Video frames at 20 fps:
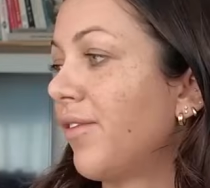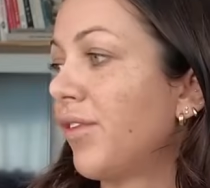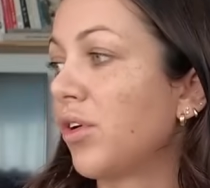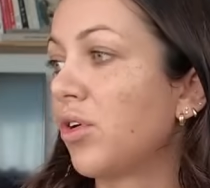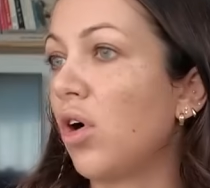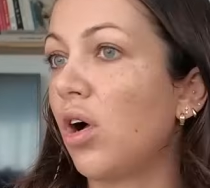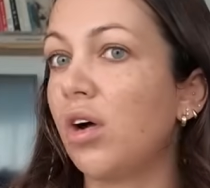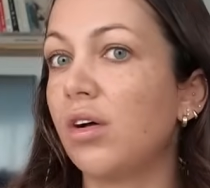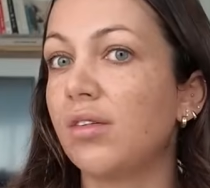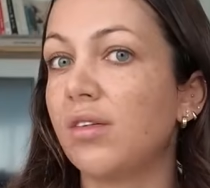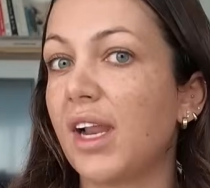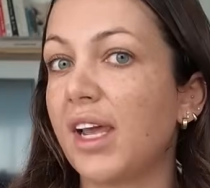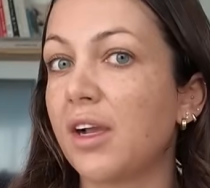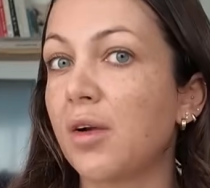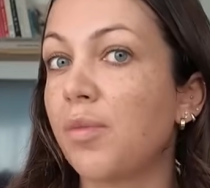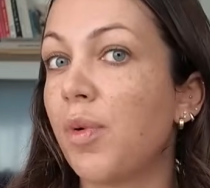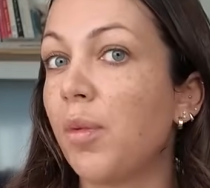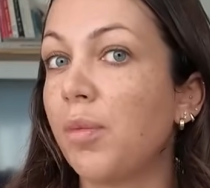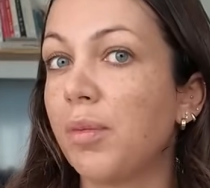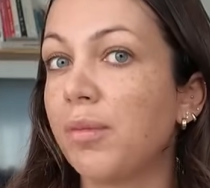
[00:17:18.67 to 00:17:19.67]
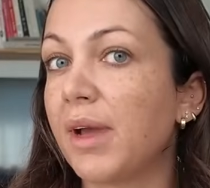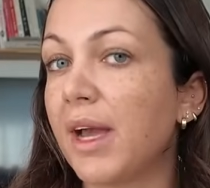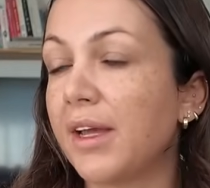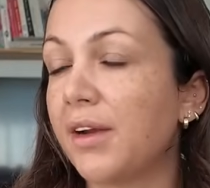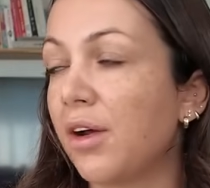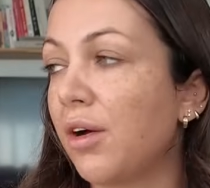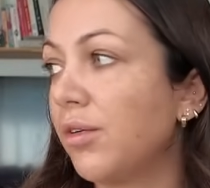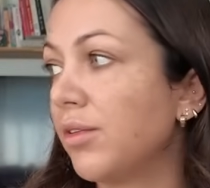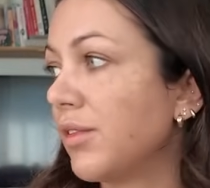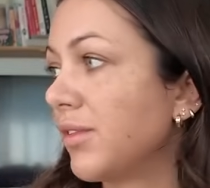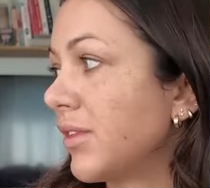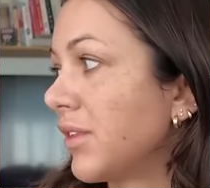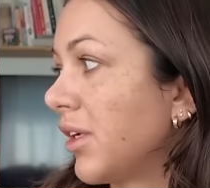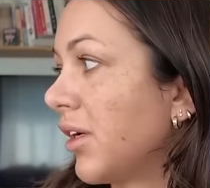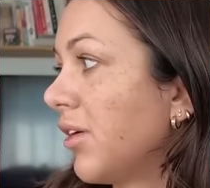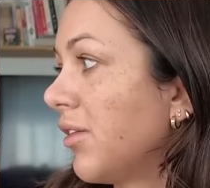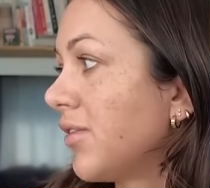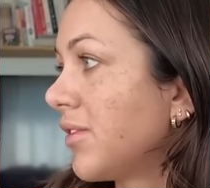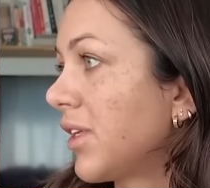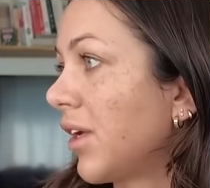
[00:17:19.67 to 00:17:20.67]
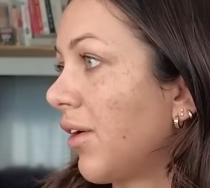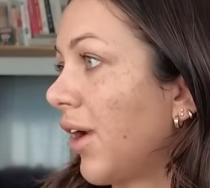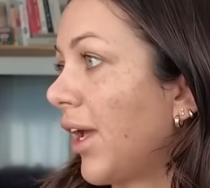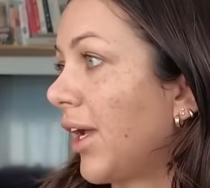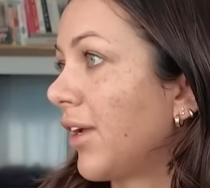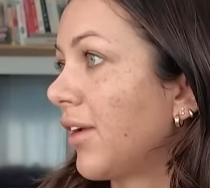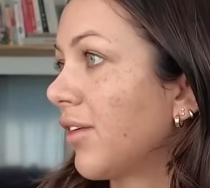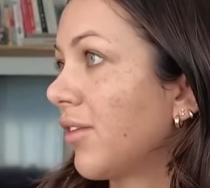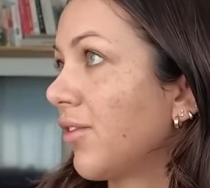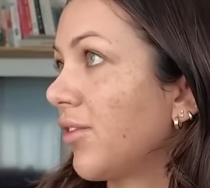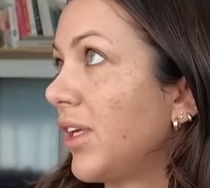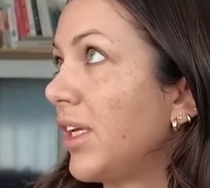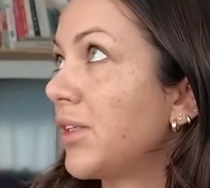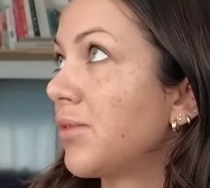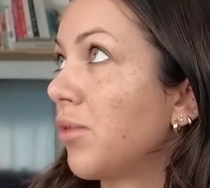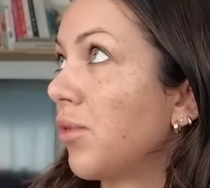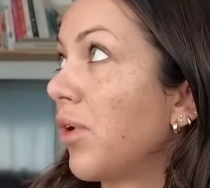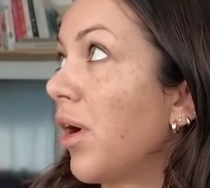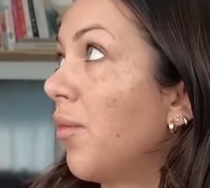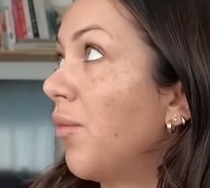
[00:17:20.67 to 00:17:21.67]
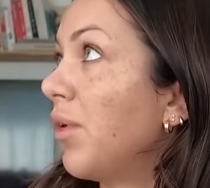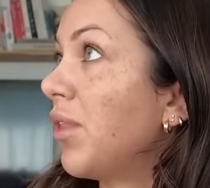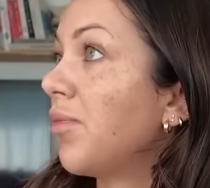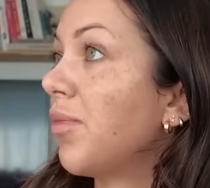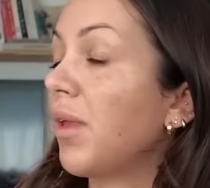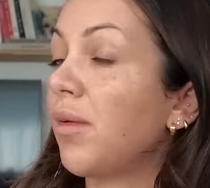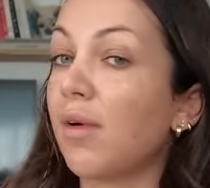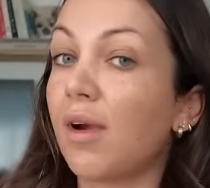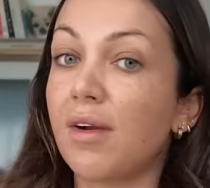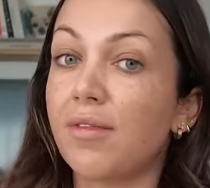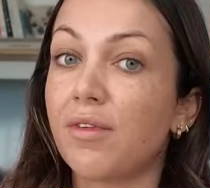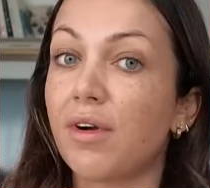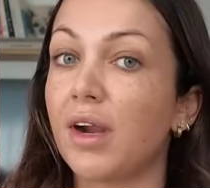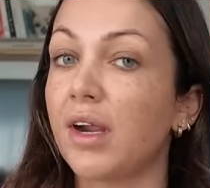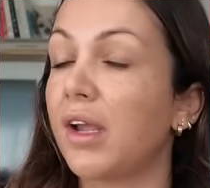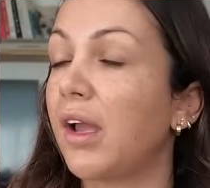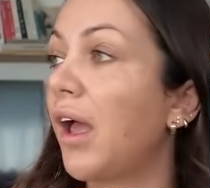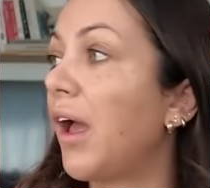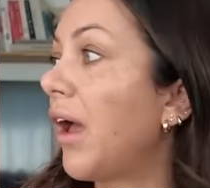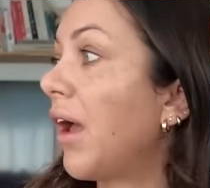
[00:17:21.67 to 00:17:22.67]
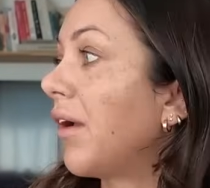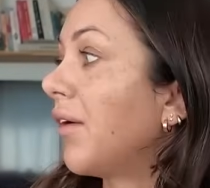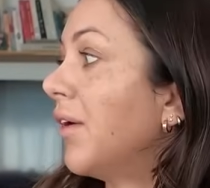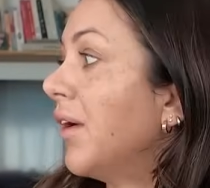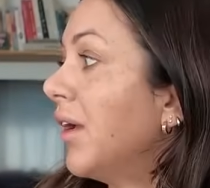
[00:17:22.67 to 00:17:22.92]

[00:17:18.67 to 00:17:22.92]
got like a problem getting hold of stuff. So like these will come with me wherever I go. It